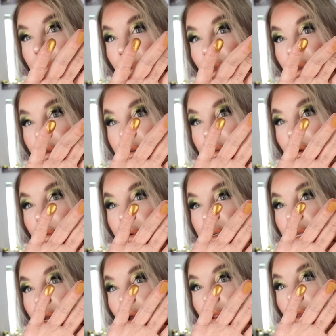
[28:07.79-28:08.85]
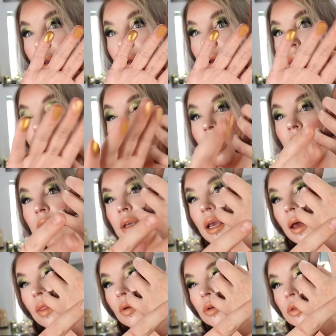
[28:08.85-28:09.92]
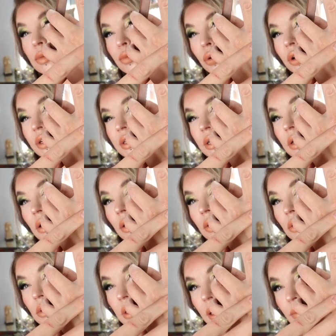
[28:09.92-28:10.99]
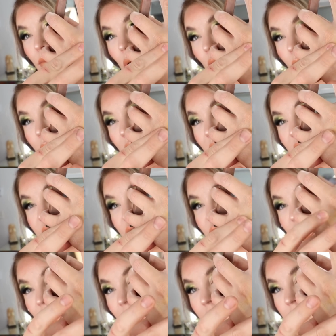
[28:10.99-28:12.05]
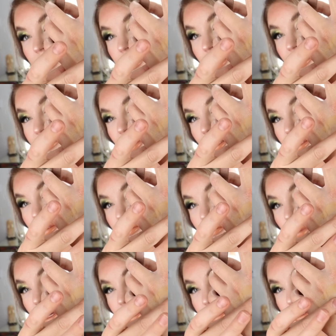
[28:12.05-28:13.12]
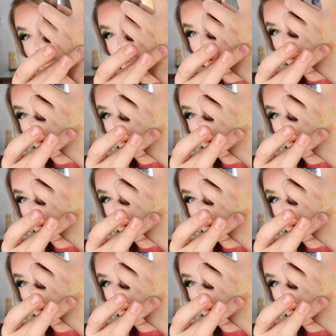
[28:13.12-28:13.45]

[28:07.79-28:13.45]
Like so metallic. Yeah, those printed are those like marbleized shades. They've got some binder to